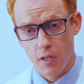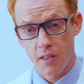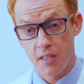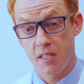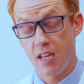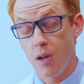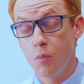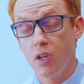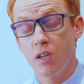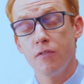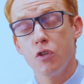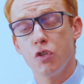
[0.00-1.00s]
the same week
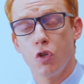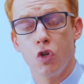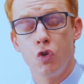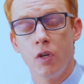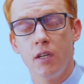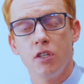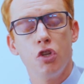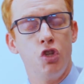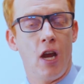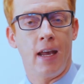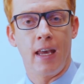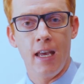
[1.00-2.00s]
of your surgery, to
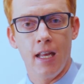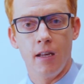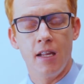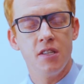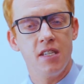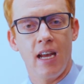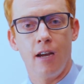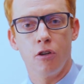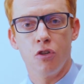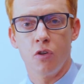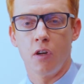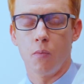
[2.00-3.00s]
check in and see how you're
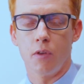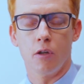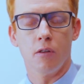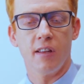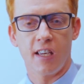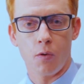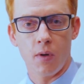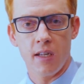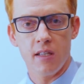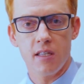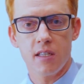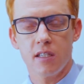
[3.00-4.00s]
doing with your
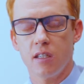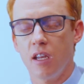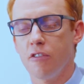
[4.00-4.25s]
liquids,